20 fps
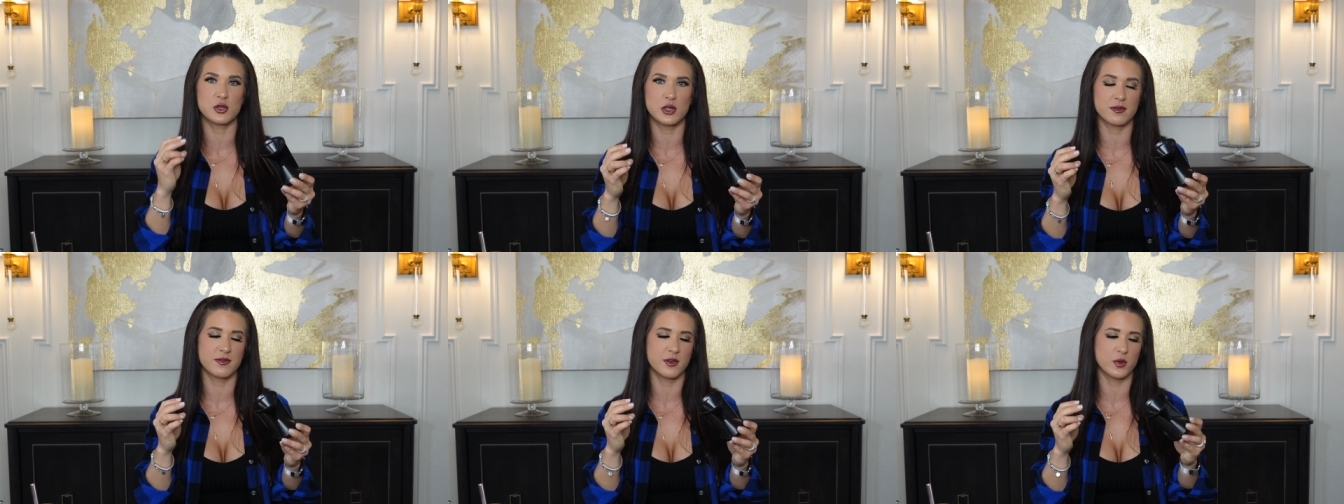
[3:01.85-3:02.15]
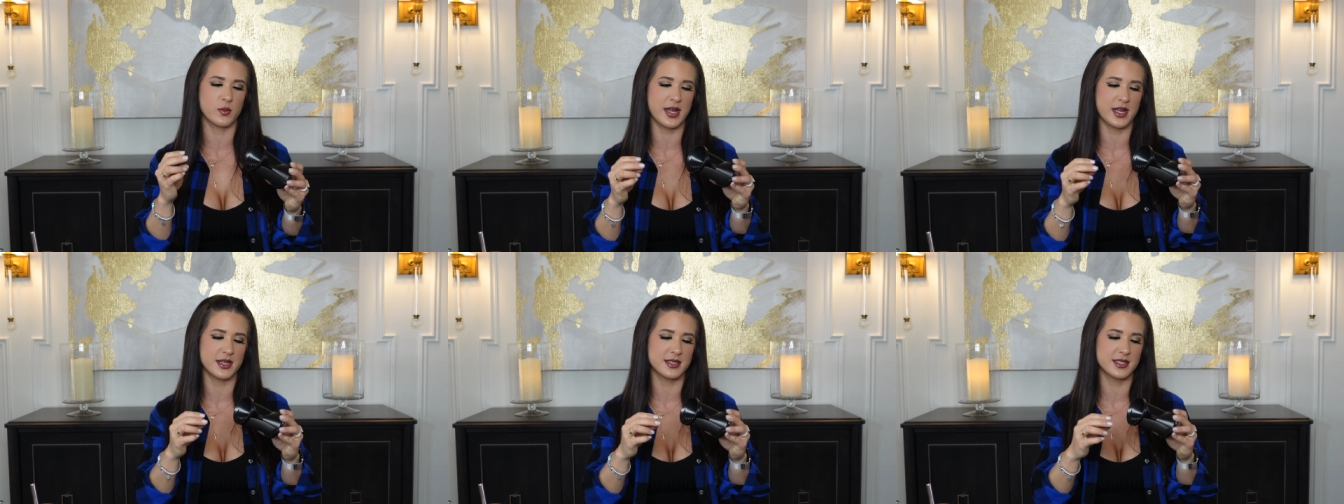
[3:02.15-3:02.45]
two
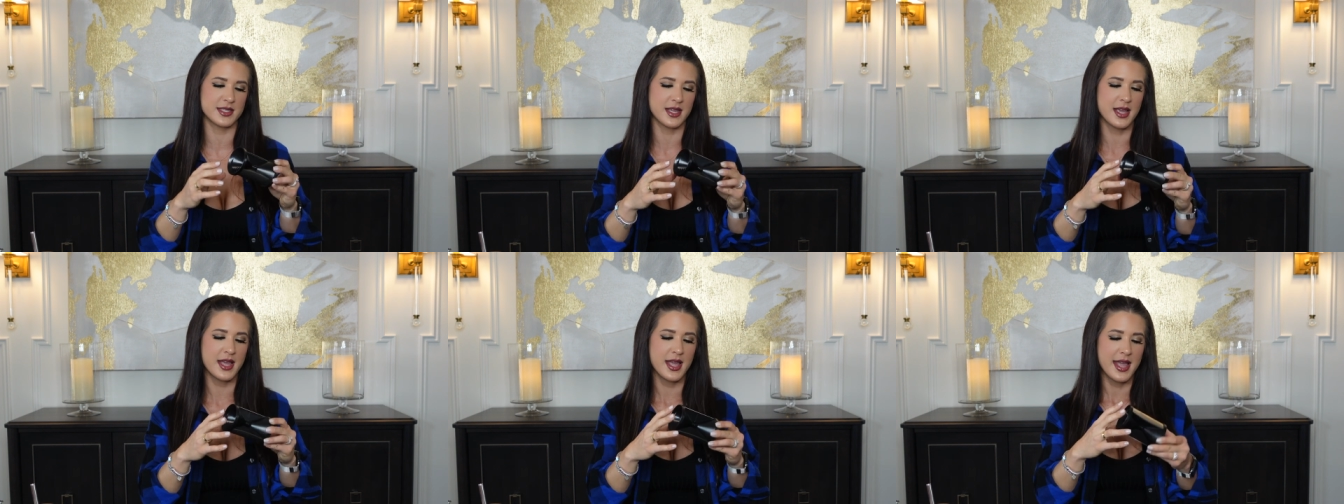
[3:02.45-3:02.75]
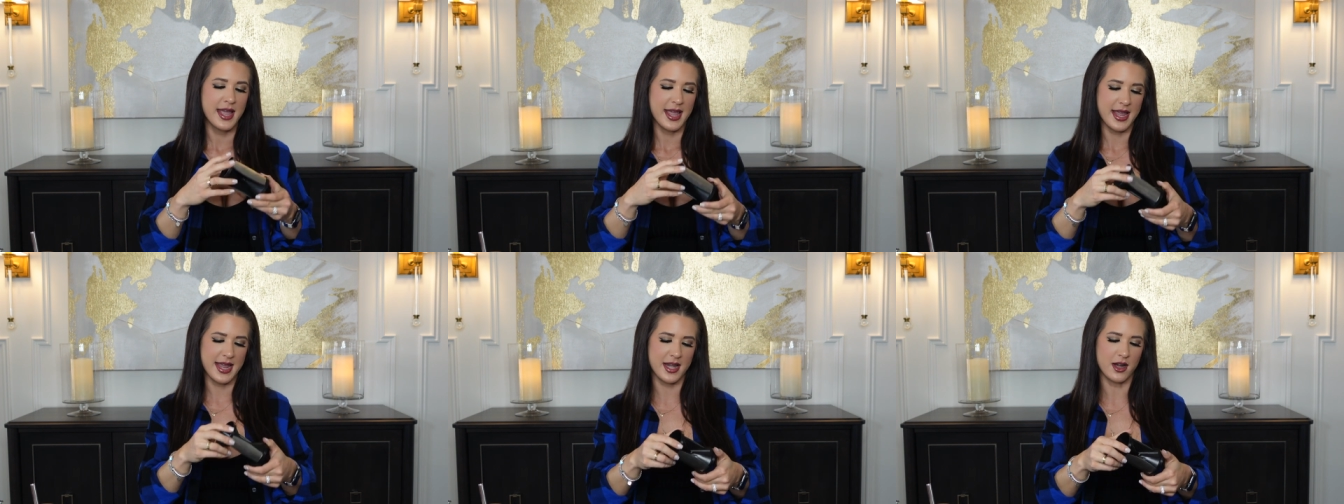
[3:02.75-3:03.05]
different ways.
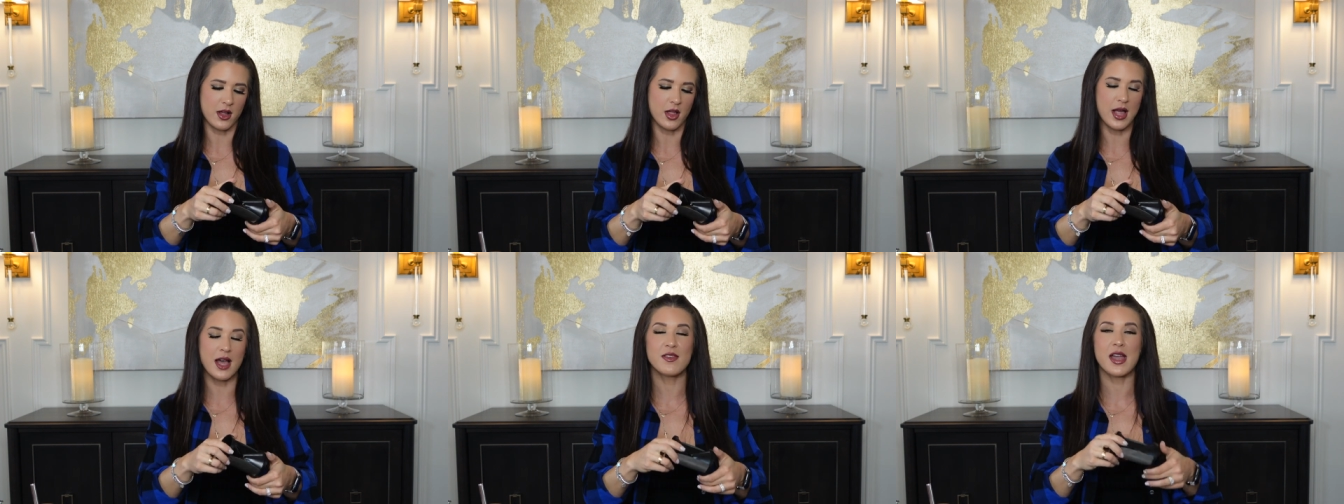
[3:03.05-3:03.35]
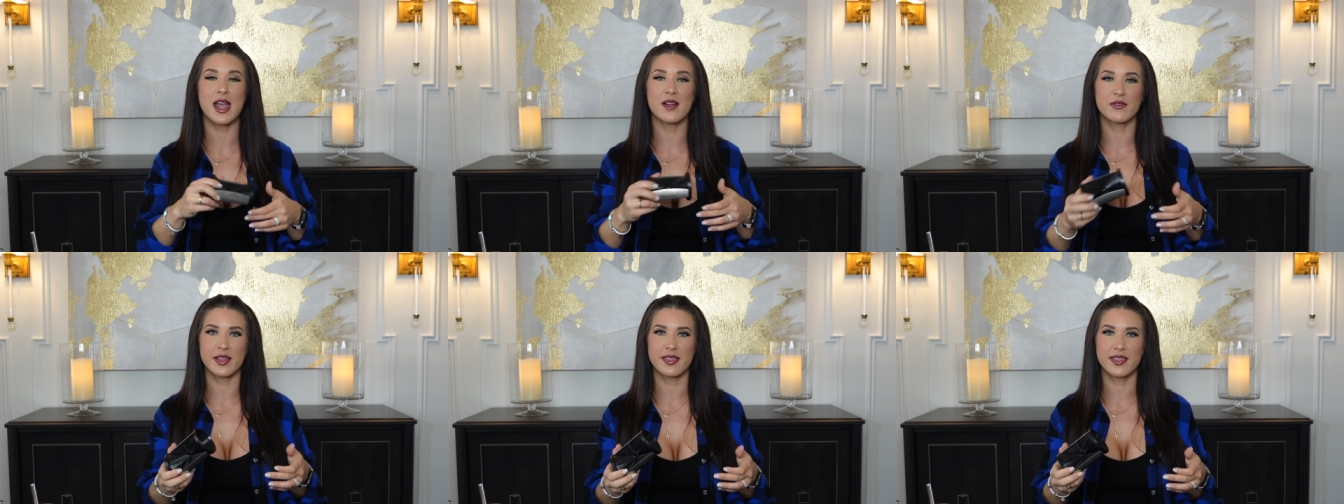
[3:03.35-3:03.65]
And I'll have
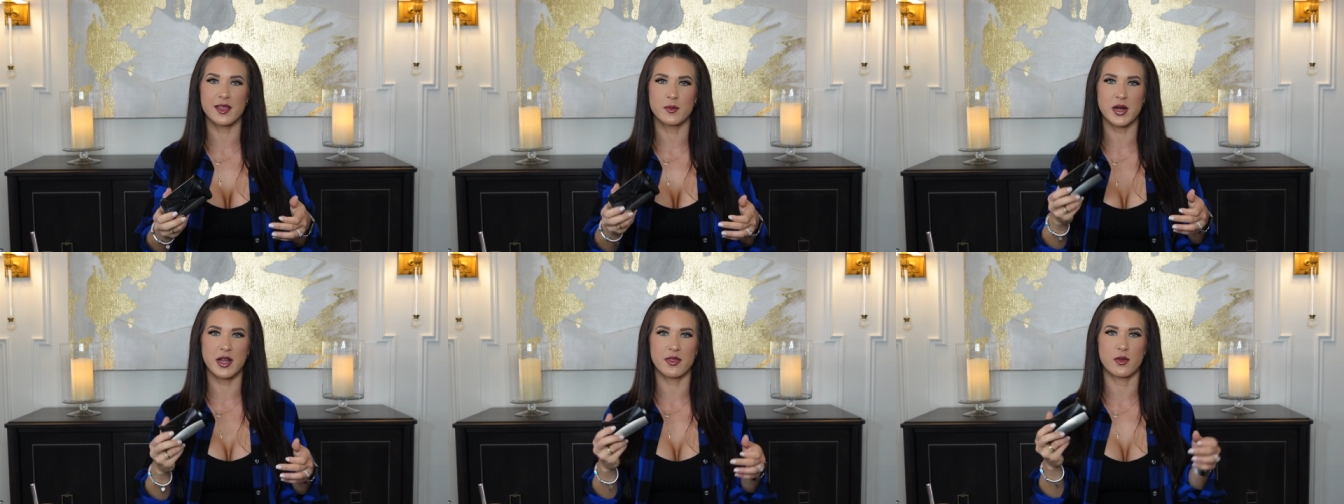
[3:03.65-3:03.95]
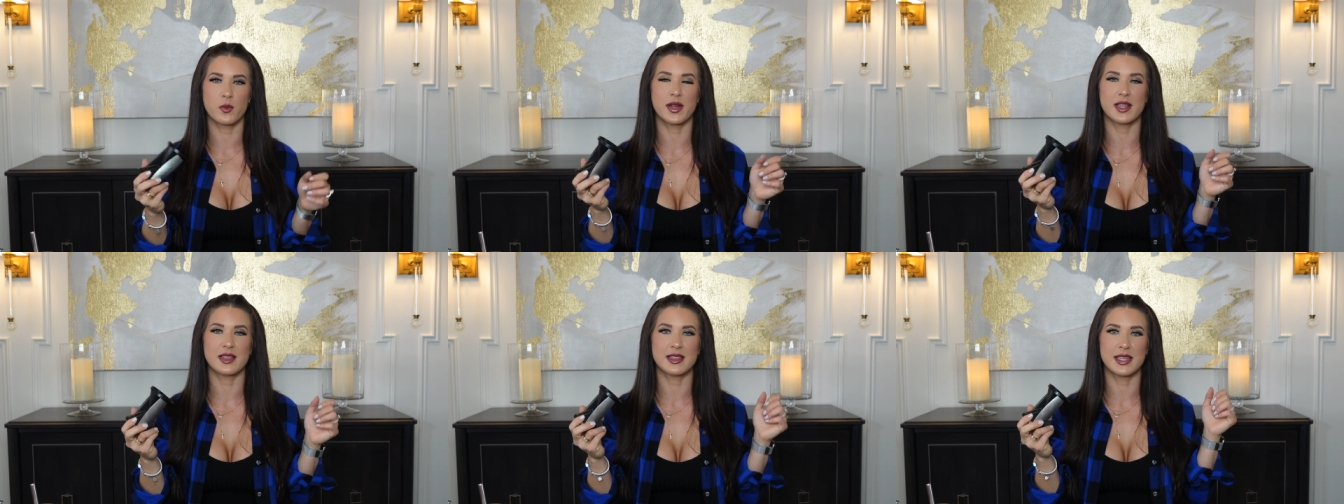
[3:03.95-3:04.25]
everything, by
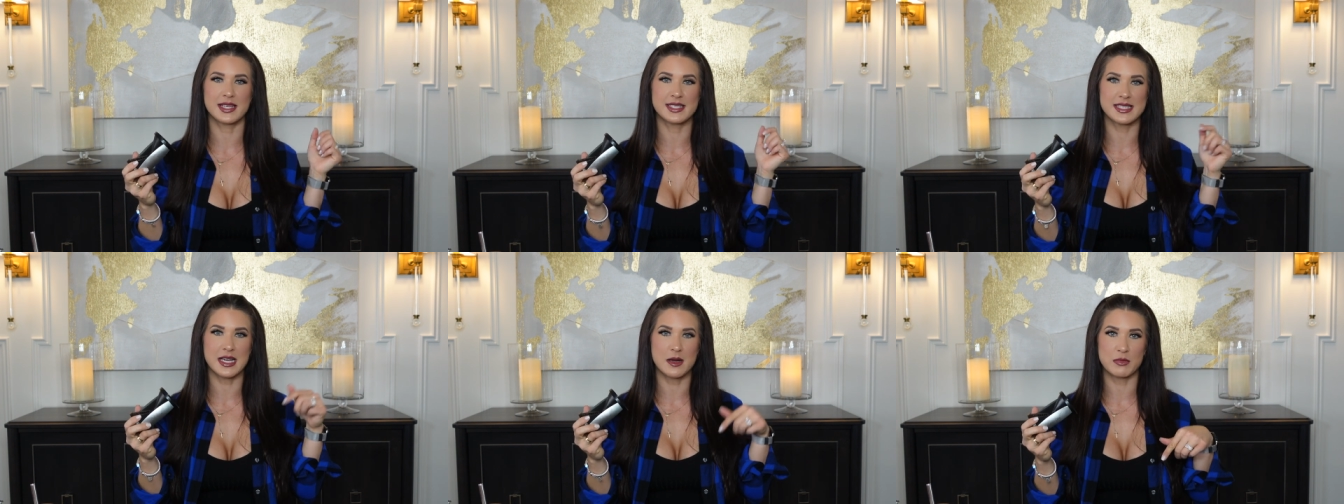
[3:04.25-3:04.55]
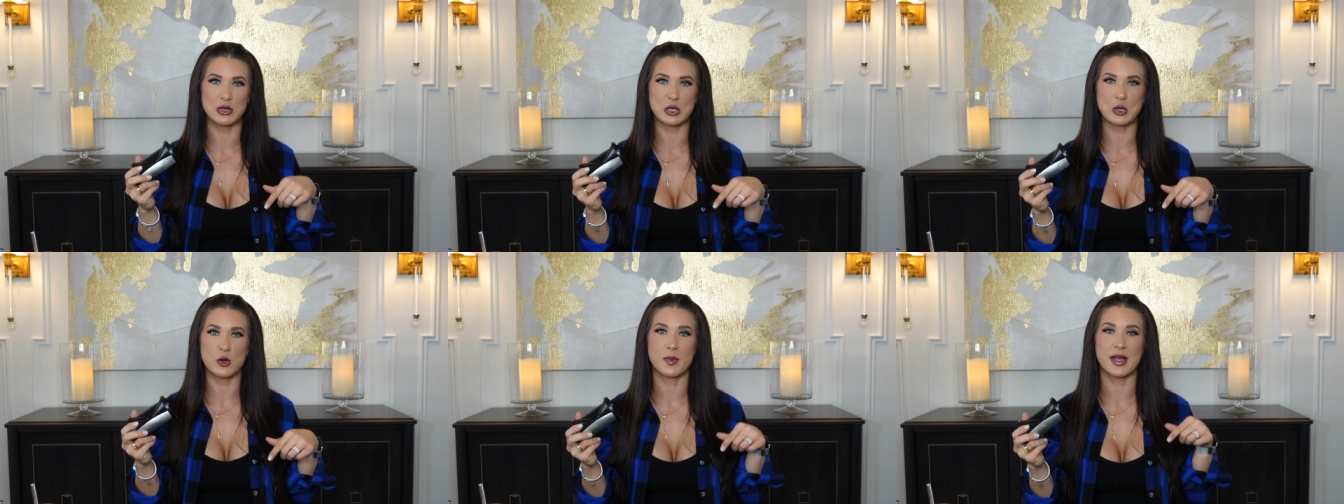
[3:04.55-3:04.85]
the way, linked down
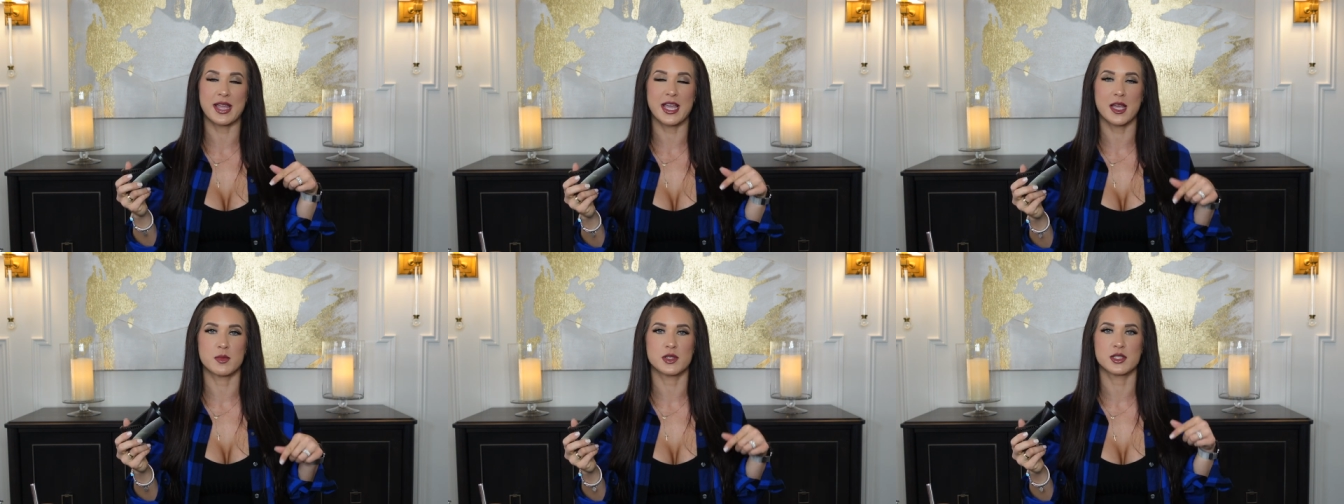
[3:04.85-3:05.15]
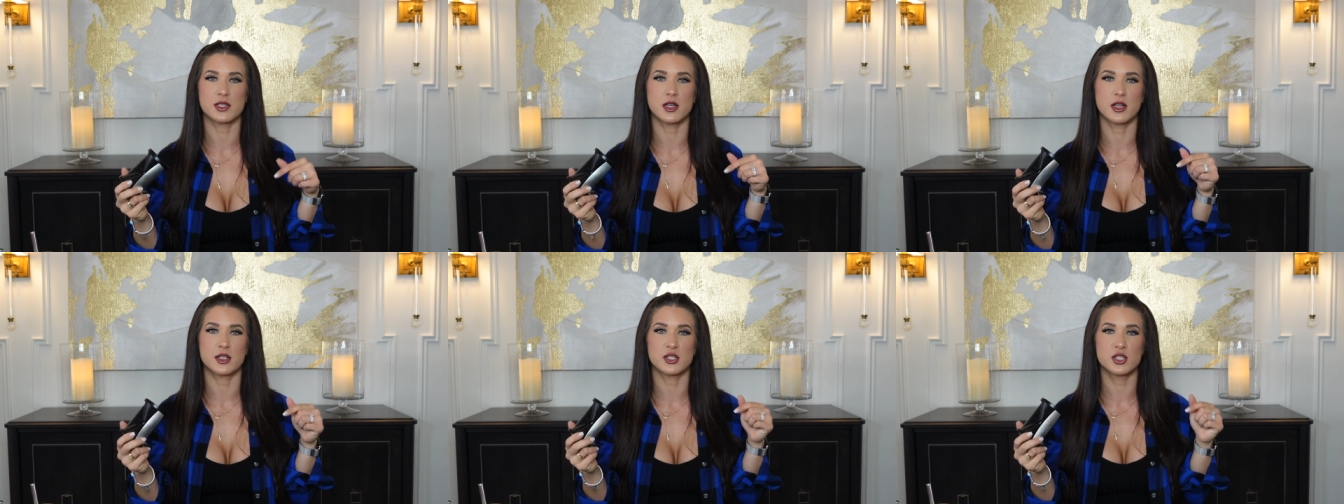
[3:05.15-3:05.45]
below my
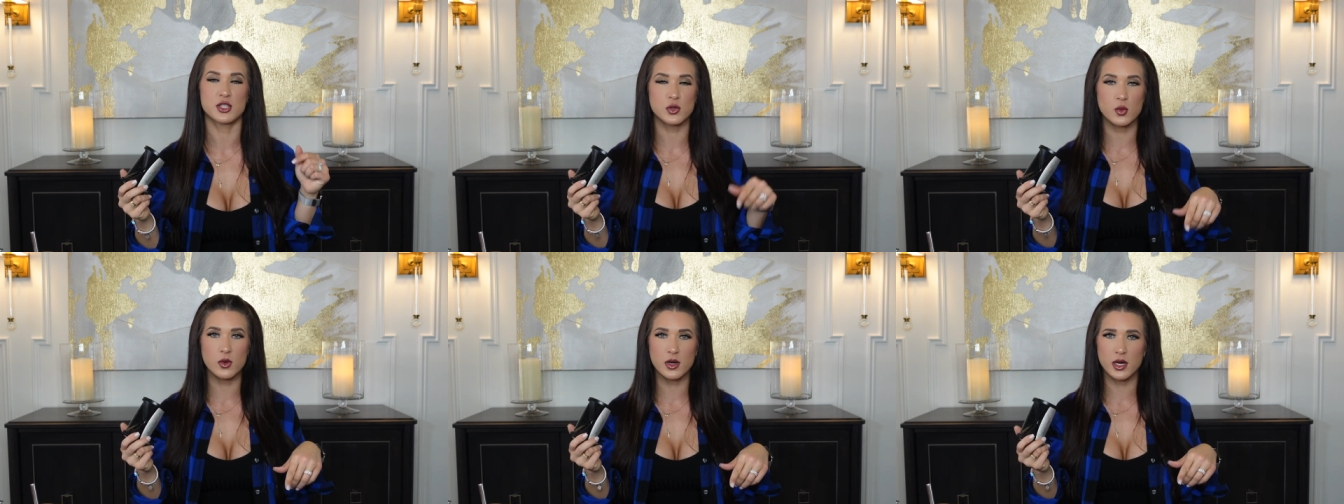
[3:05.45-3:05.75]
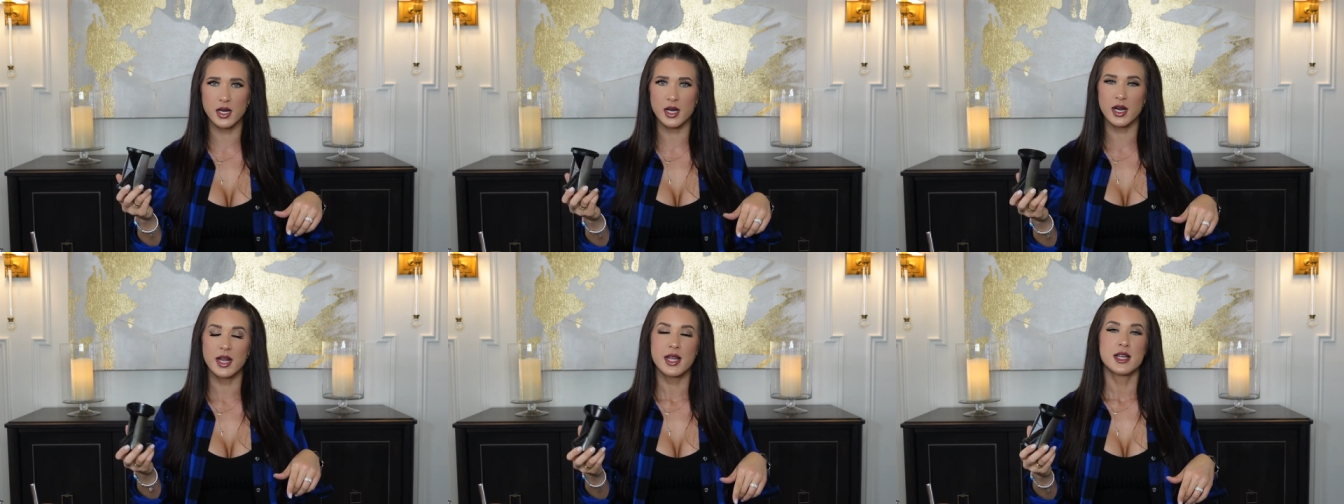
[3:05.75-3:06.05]
Amazon
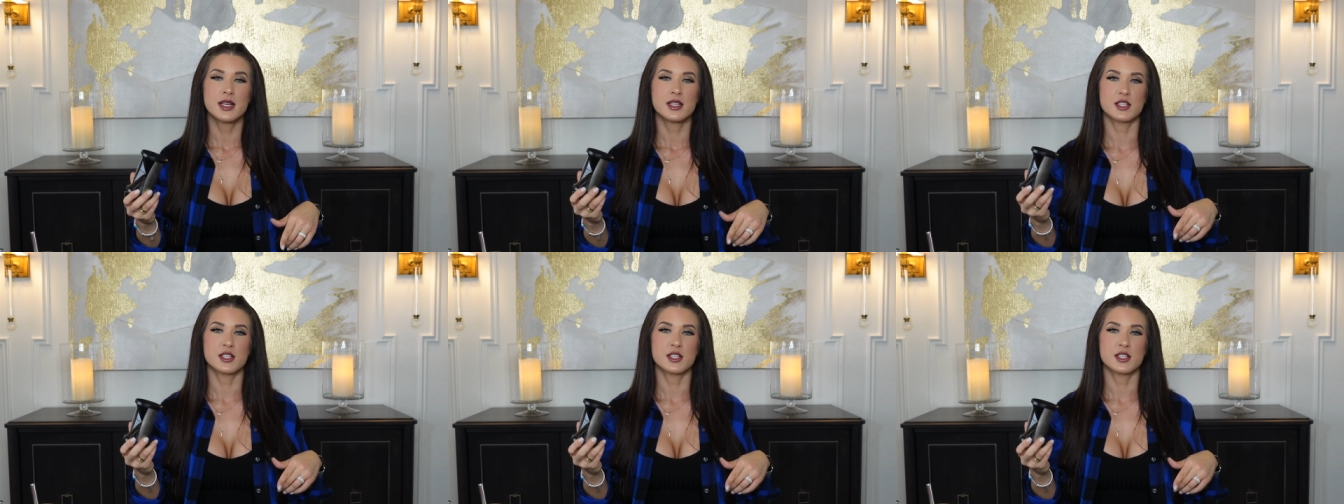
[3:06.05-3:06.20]
store.